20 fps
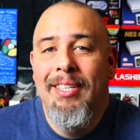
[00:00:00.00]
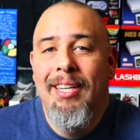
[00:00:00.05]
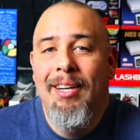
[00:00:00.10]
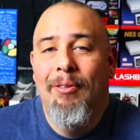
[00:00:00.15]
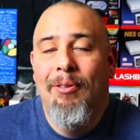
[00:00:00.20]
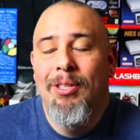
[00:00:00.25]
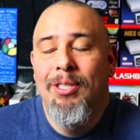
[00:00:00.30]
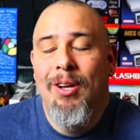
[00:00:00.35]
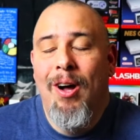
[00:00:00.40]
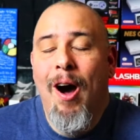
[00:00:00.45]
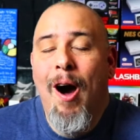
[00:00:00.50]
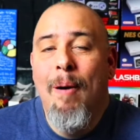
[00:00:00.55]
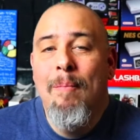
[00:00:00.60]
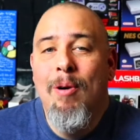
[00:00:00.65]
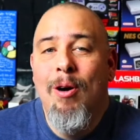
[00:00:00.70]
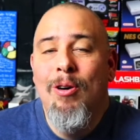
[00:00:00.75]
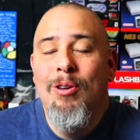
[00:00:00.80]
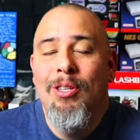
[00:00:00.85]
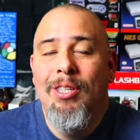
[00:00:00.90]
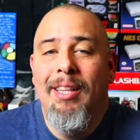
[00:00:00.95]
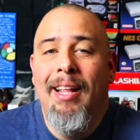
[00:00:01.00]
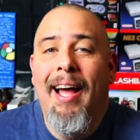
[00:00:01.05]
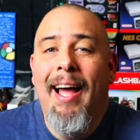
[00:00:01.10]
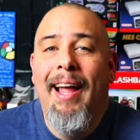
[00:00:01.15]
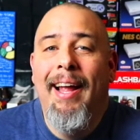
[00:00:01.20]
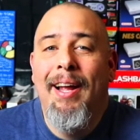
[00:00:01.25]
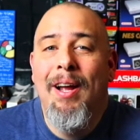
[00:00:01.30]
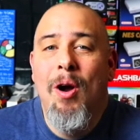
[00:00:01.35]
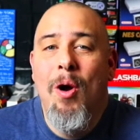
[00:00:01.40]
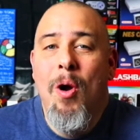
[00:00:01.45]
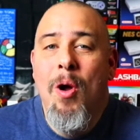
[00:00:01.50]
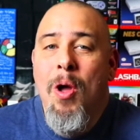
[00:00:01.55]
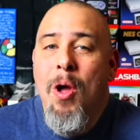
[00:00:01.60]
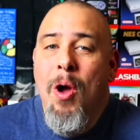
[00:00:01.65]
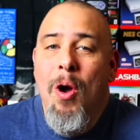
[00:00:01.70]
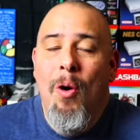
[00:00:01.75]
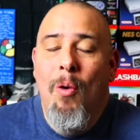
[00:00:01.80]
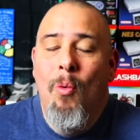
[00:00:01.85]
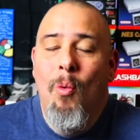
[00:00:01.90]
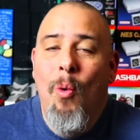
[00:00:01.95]
And it was almost like
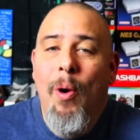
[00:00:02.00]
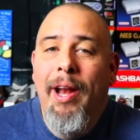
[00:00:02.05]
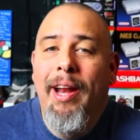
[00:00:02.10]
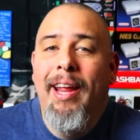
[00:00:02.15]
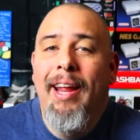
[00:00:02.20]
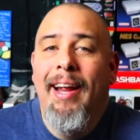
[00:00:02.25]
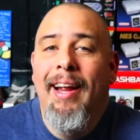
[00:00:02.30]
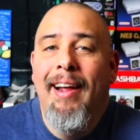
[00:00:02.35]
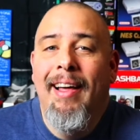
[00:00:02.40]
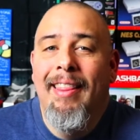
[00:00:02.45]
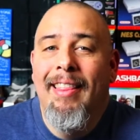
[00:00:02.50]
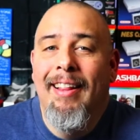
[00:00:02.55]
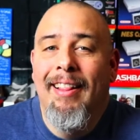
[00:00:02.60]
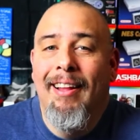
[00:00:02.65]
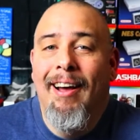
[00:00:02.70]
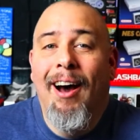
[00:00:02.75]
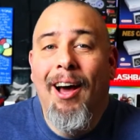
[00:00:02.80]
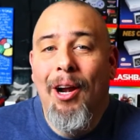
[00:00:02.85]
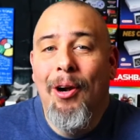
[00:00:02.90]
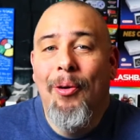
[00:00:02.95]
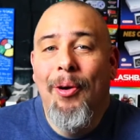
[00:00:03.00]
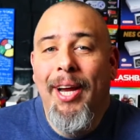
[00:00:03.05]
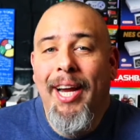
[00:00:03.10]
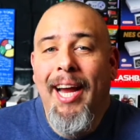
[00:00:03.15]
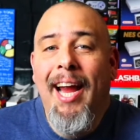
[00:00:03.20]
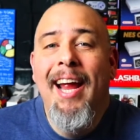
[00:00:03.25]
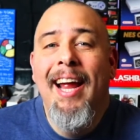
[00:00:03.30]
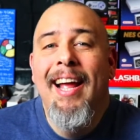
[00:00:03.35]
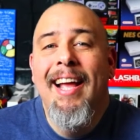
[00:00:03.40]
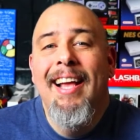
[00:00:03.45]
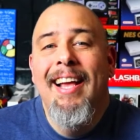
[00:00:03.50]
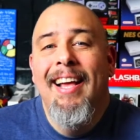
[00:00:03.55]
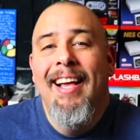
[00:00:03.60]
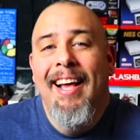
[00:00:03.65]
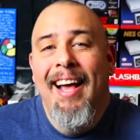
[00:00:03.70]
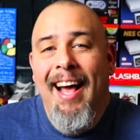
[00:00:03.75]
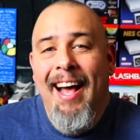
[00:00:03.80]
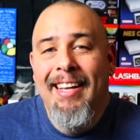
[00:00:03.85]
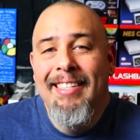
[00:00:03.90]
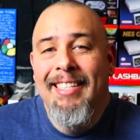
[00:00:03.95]
winning the lottery
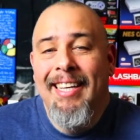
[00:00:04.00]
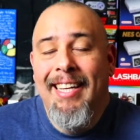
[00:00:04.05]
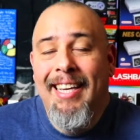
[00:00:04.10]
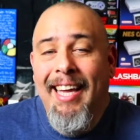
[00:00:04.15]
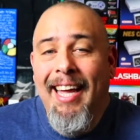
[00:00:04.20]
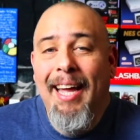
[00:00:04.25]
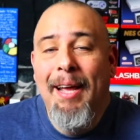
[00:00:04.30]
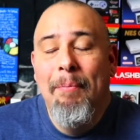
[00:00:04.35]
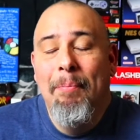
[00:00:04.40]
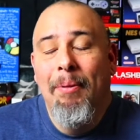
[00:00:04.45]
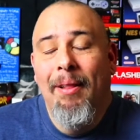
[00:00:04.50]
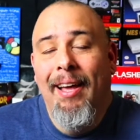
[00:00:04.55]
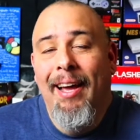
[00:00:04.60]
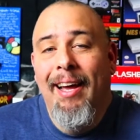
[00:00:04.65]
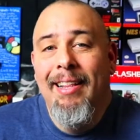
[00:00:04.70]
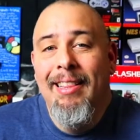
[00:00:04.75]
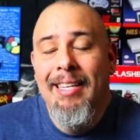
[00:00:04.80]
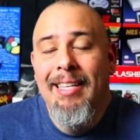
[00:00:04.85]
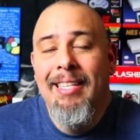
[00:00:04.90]
as a kid playing